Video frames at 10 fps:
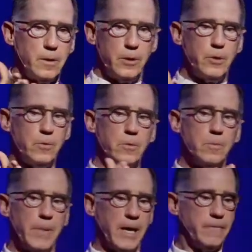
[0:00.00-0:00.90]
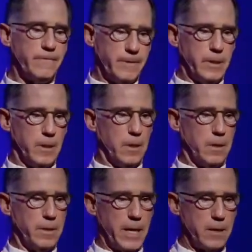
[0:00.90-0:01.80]
You may
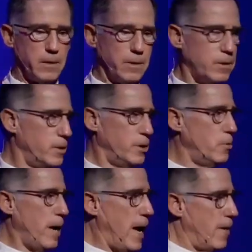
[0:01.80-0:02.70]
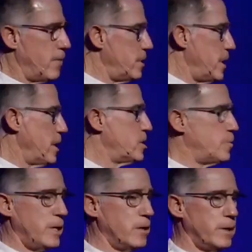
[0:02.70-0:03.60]
feel that you haven't
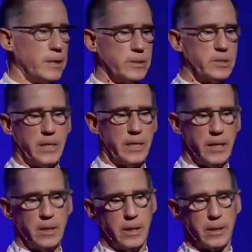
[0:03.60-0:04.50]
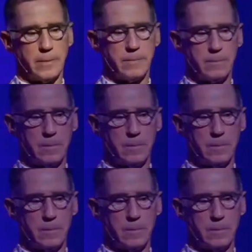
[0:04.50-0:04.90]
experienced healing.